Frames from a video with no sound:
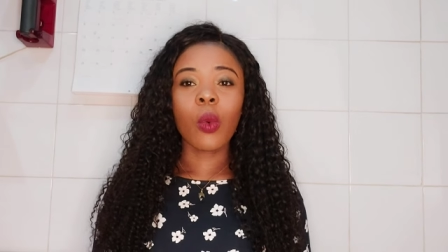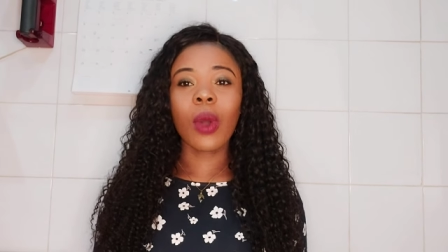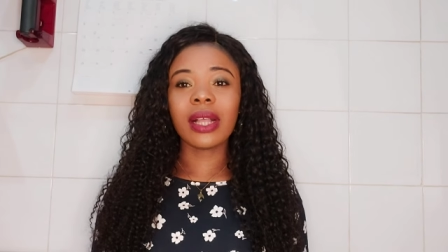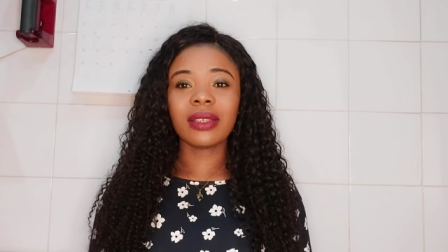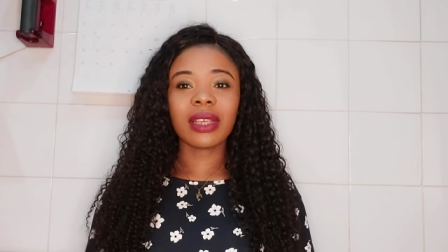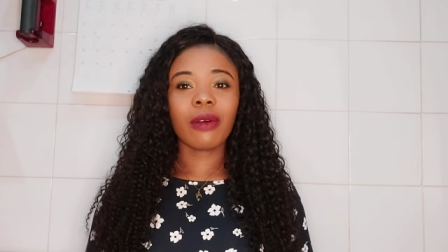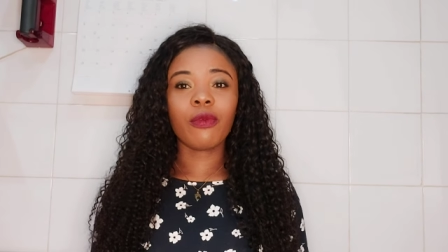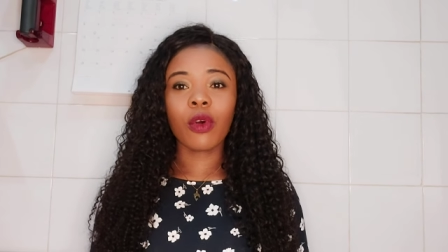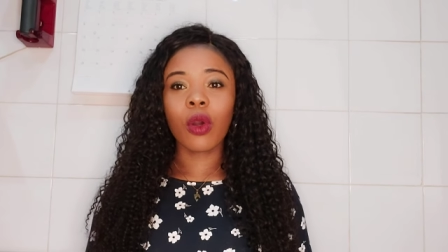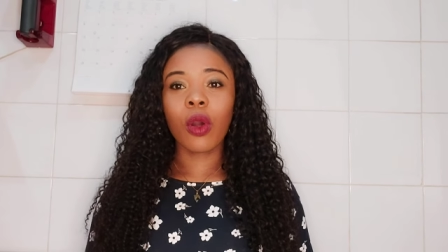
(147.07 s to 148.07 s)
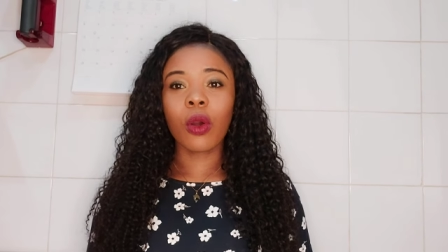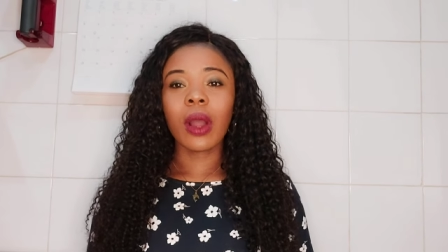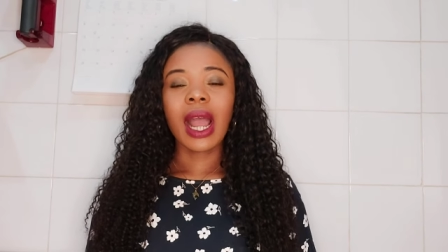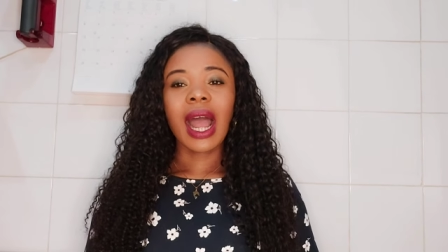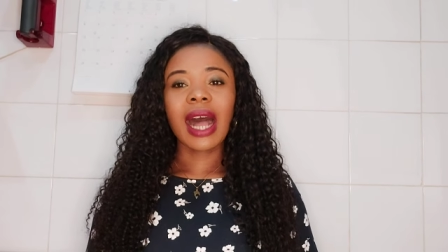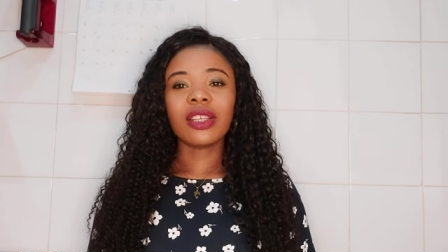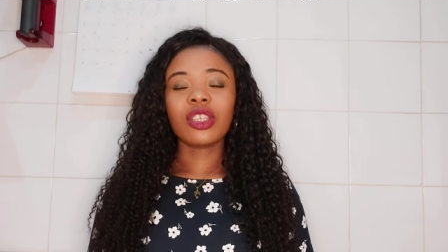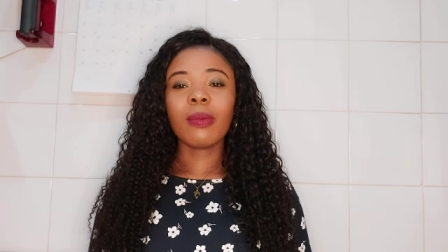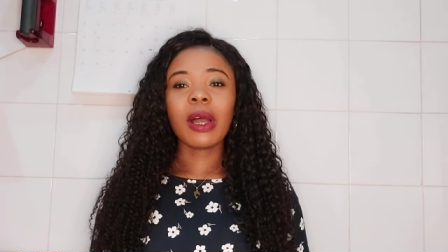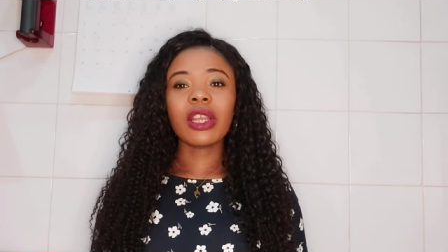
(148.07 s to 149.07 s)
once and for all. And
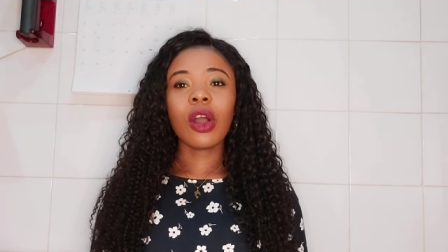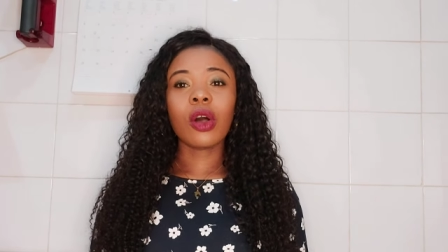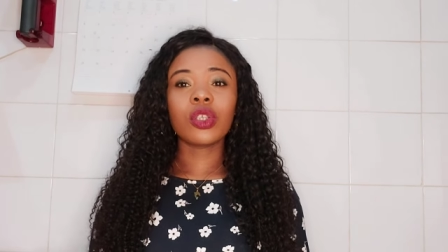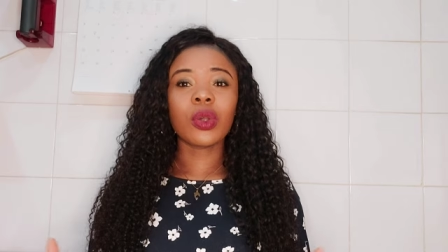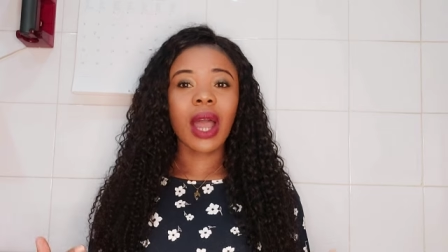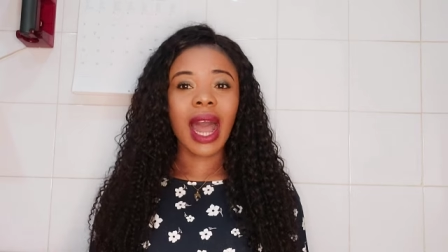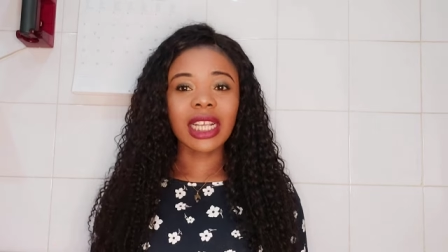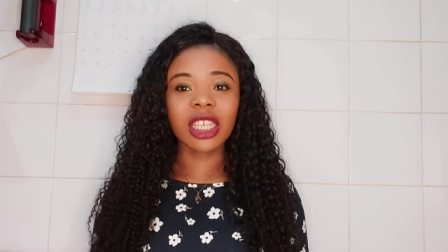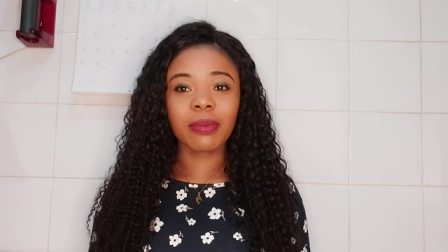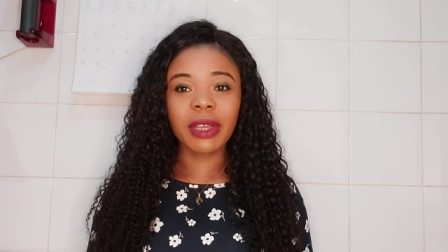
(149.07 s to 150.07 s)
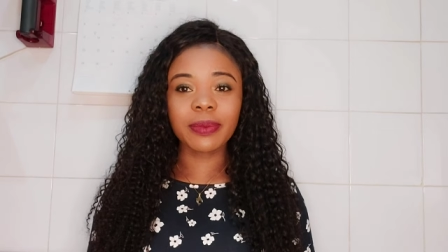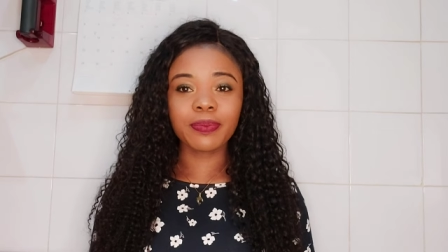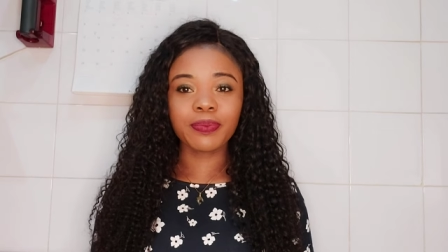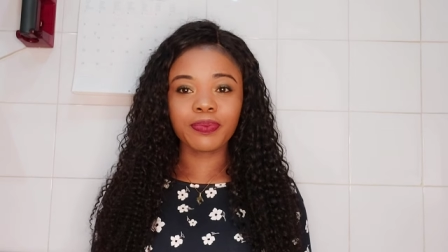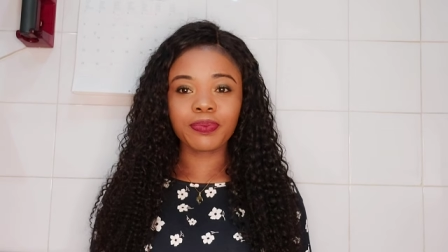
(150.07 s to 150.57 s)
somebody also asked me,